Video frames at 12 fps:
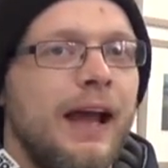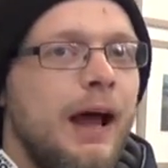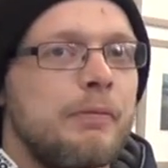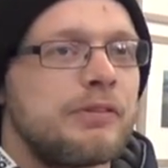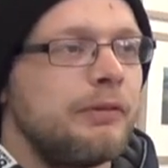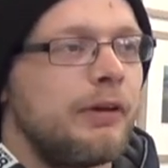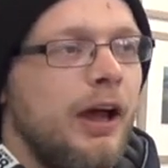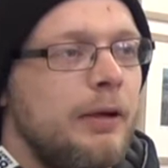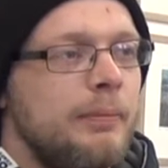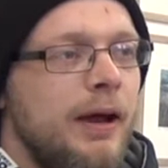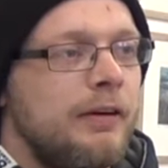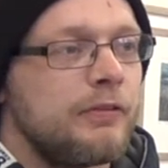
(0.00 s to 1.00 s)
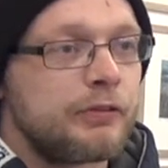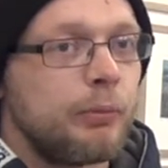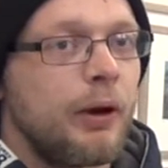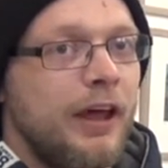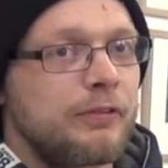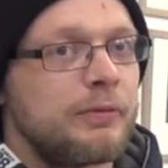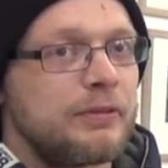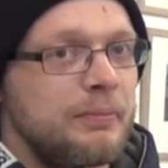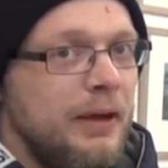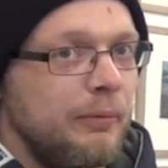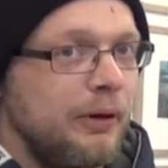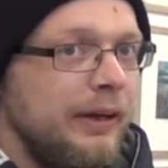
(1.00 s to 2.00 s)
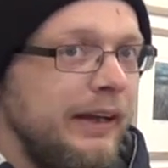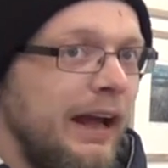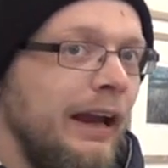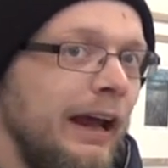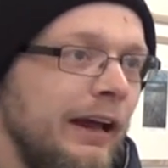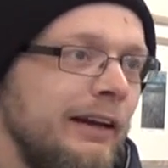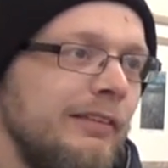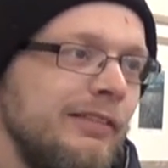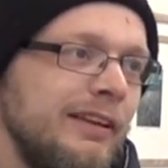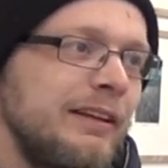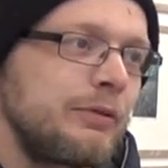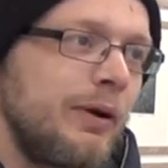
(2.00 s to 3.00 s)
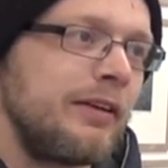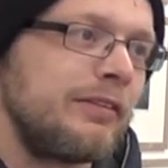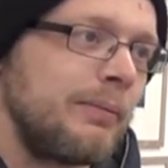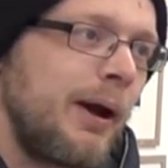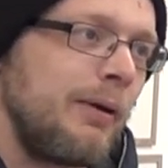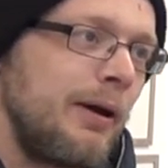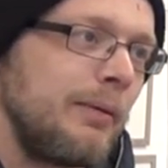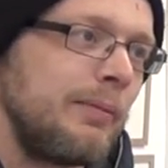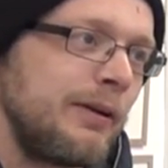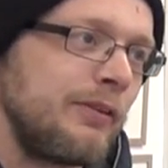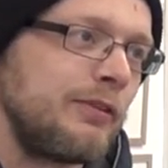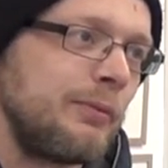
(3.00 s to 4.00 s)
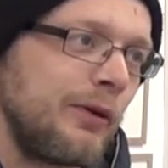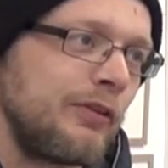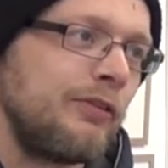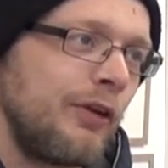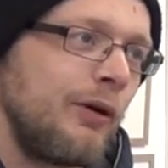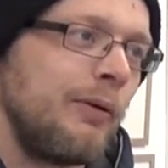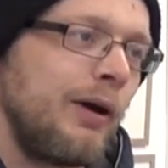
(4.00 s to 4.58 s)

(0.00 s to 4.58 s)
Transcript: Absolute nightmare. And if someone asked me to make one again, I'd have to think twice about it, because it was so